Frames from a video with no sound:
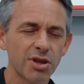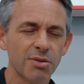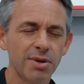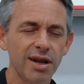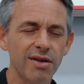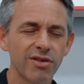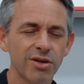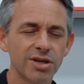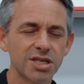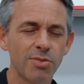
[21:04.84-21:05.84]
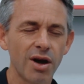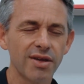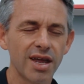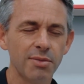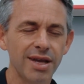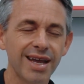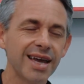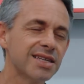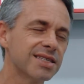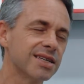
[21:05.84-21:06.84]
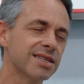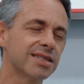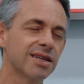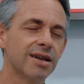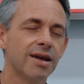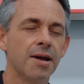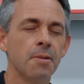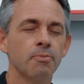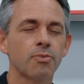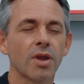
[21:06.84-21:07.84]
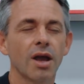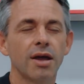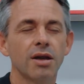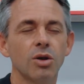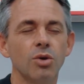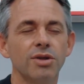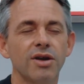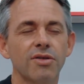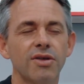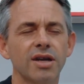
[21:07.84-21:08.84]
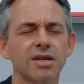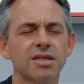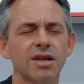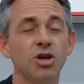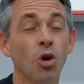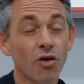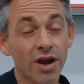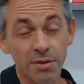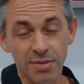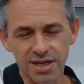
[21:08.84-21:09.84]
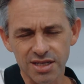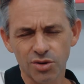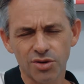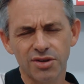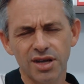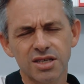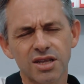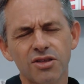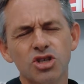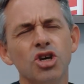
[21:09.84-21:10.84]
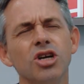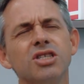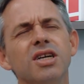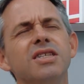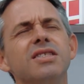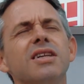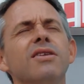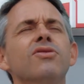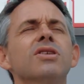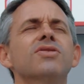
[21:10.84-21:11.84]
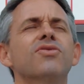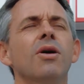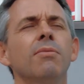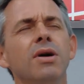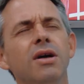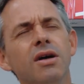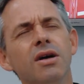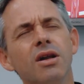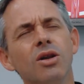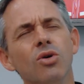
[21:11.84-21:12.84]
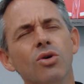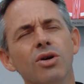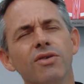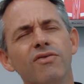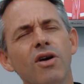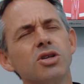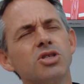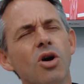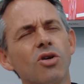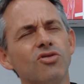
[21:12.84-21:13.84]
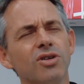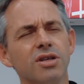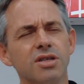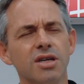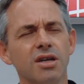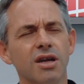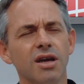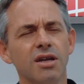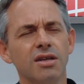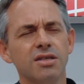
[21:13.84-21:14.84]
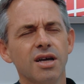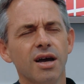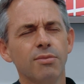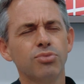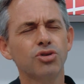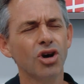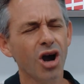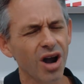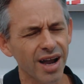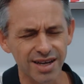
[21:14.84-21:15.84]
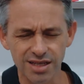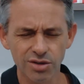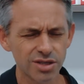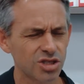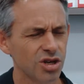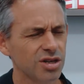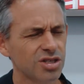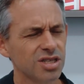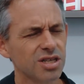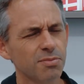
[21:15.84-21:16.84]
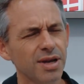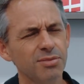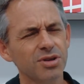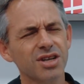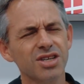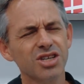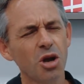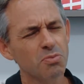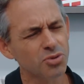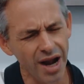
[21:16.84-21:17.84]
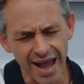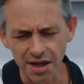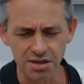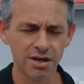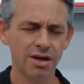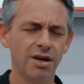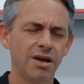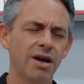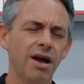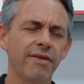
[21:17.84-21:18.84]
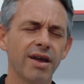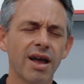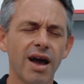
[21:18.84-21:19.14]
that have been influenced by the enemy against us. And Lord, there are things that are your enemies. Lord, things that the church needs deliverance from. Lord, false doctrines and pride. Lord, churches and people that are so proud and they